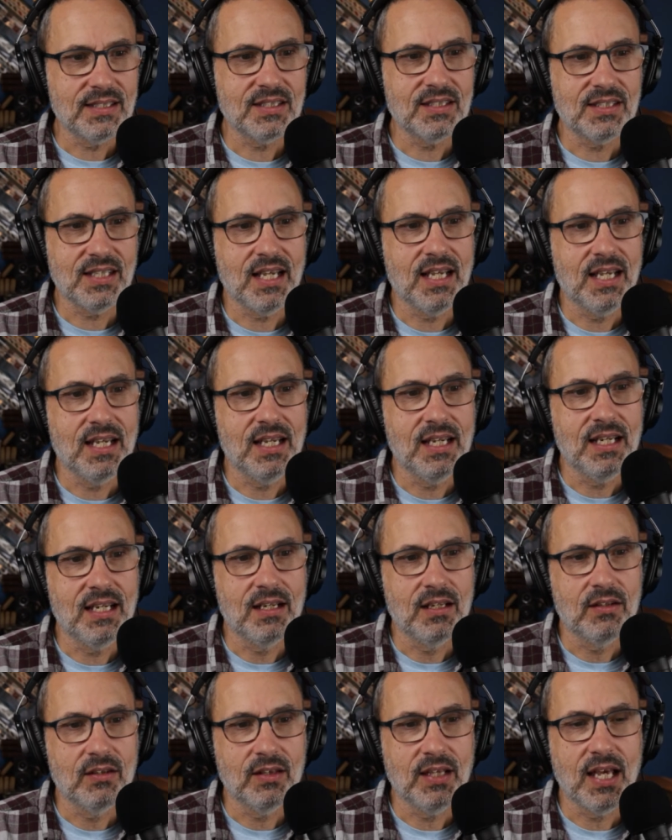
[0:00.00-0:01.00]
say
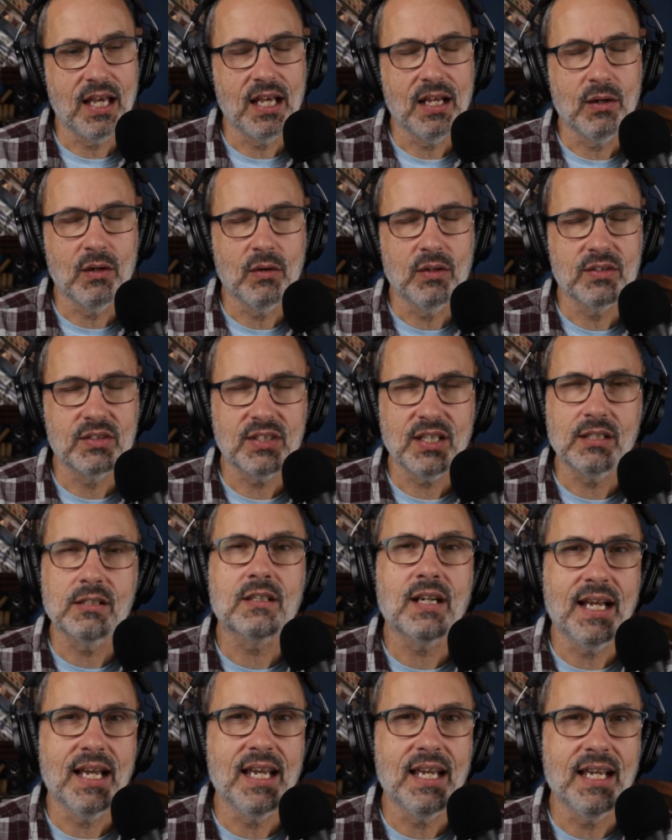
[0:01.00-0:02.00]
that seller
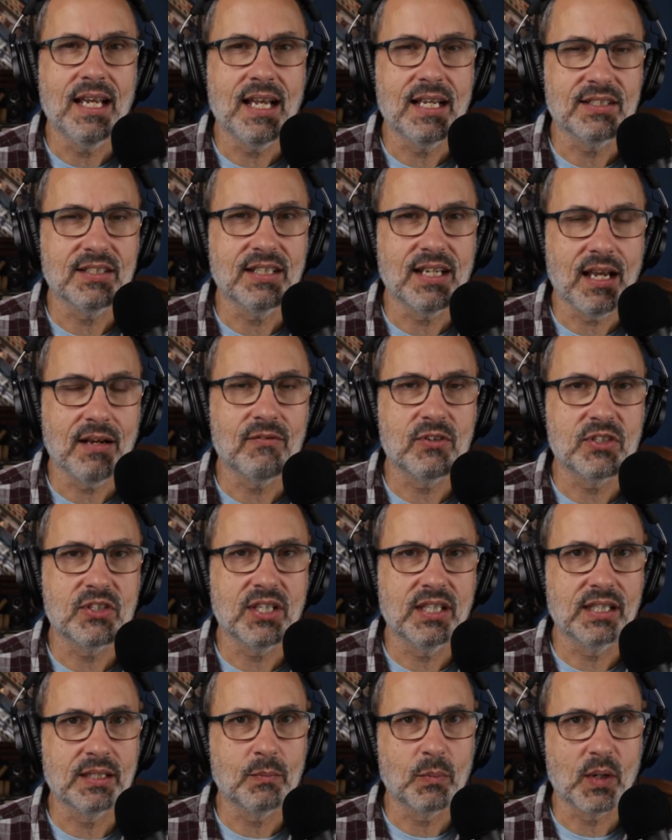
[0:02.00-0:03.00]
A has an average
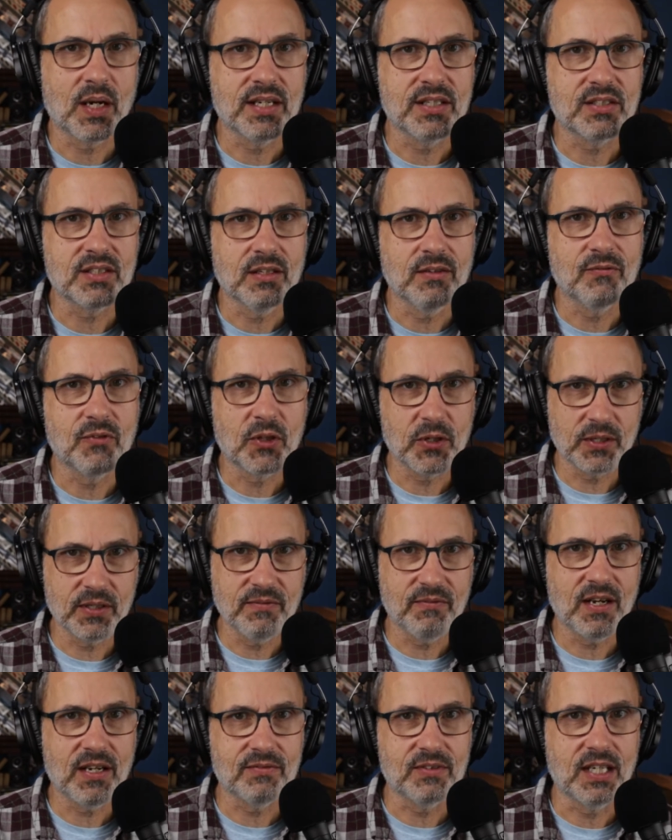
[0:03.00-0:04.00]
selling price of
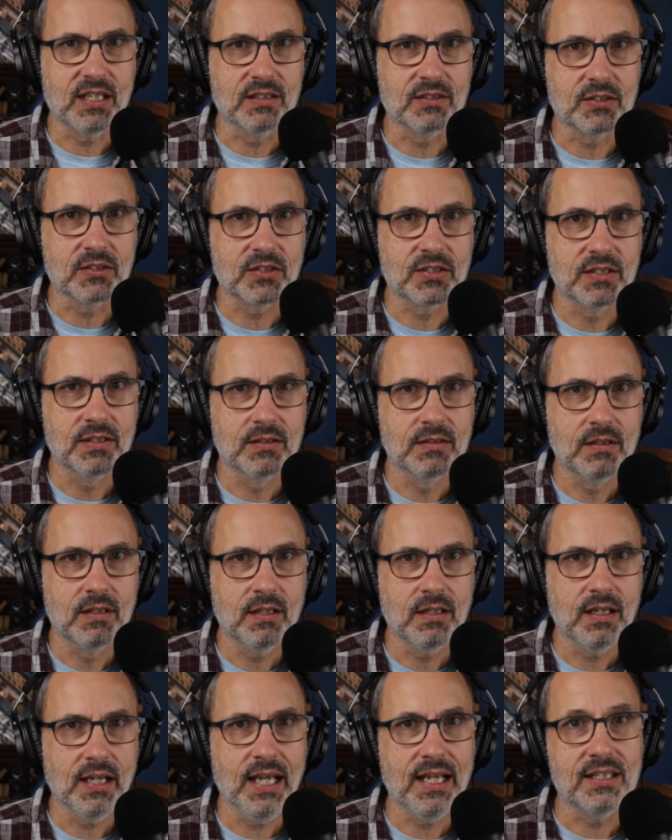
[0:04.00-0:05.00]
$35
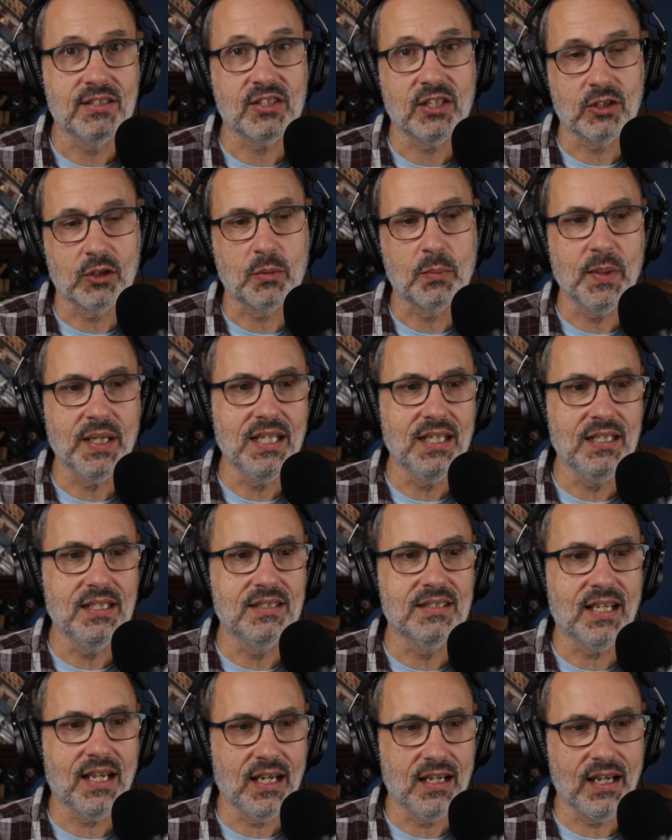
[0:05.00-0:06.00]
and seller
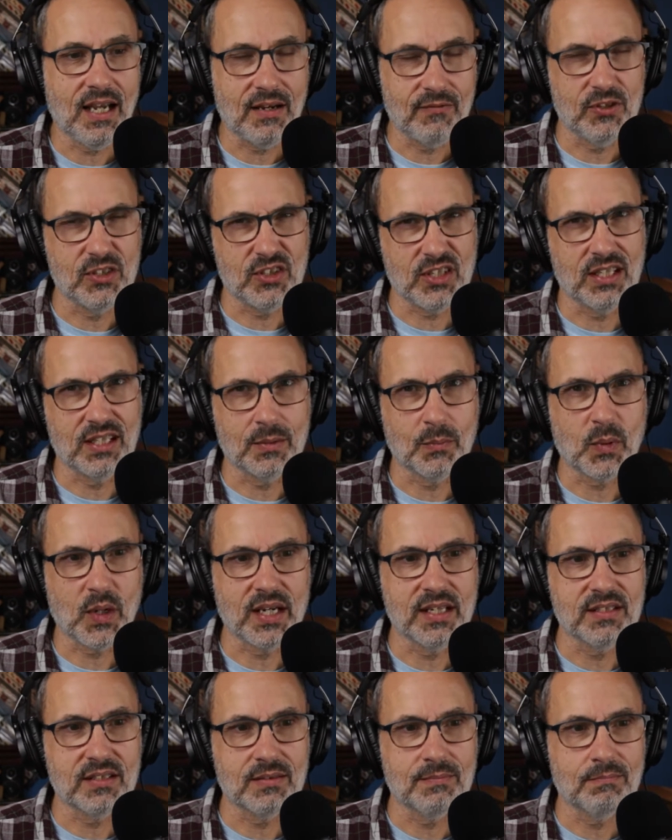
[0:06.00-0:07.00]
B's average selling
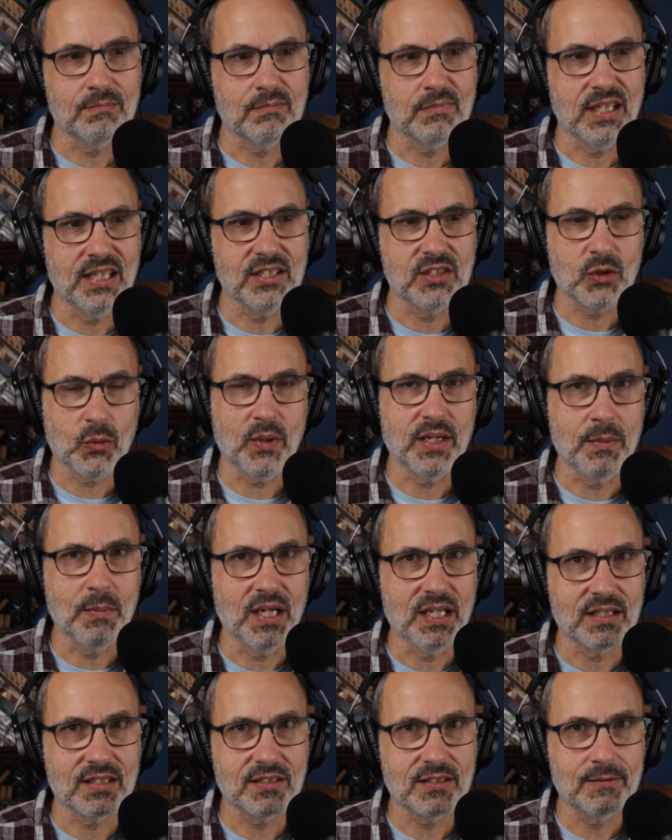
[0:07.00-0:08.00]
price is
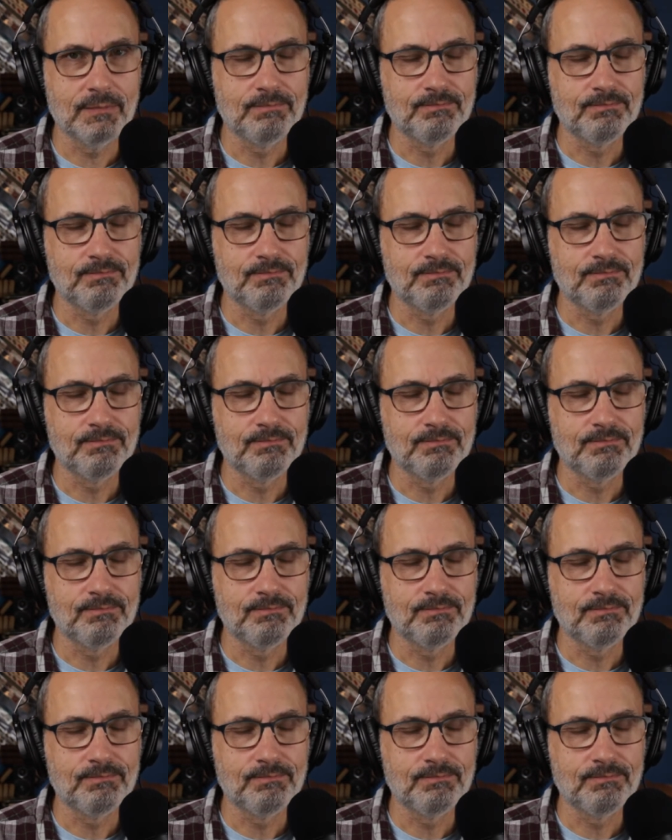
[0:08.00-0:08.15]
$20.